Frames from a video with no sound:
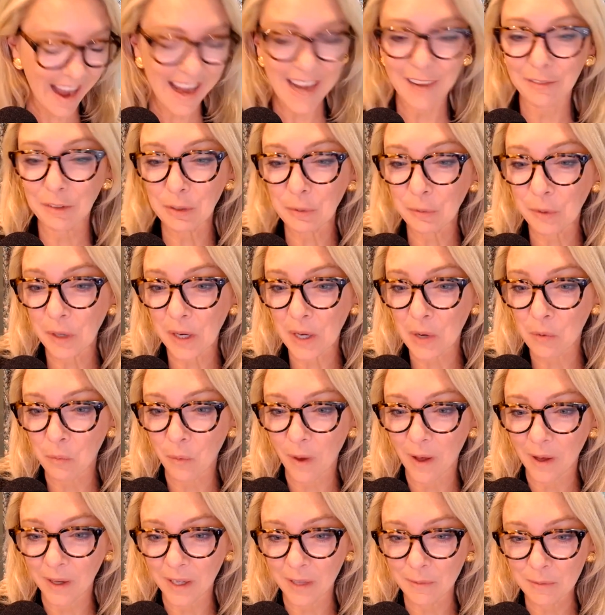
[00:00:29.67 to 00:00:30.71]
everyone, and
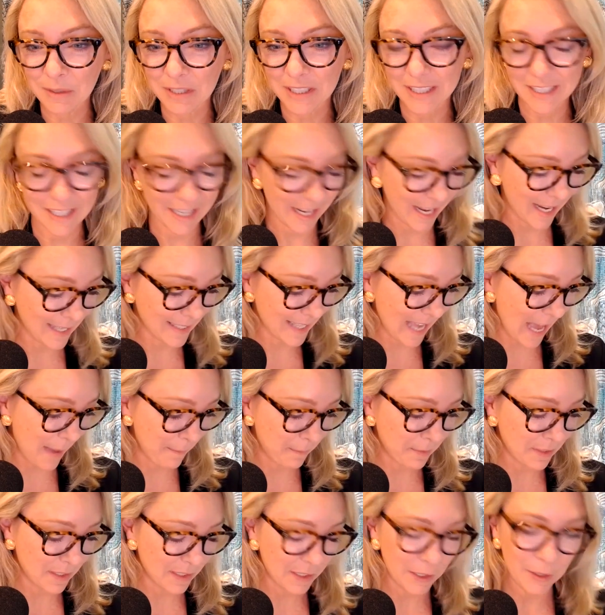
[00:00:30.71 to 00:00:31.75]
welcome to today's
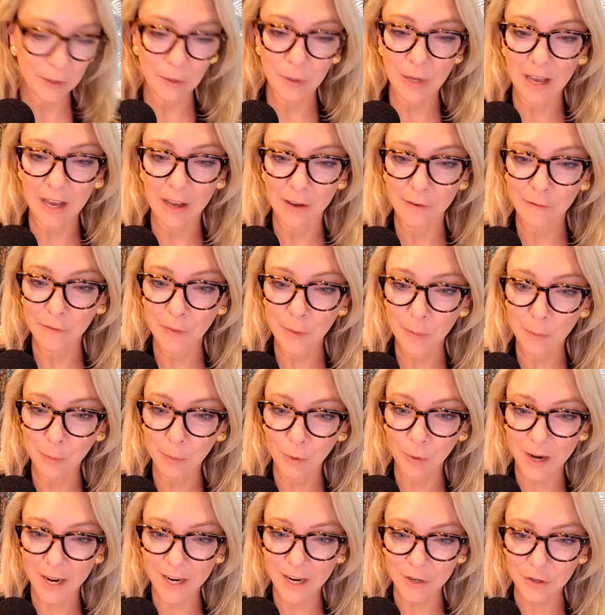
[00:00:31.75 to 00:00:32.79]
episode of The
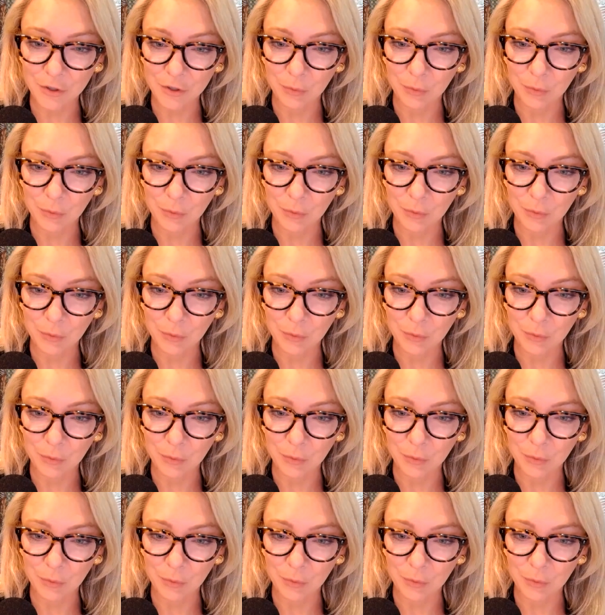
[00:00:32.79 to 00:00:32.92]
Bridge.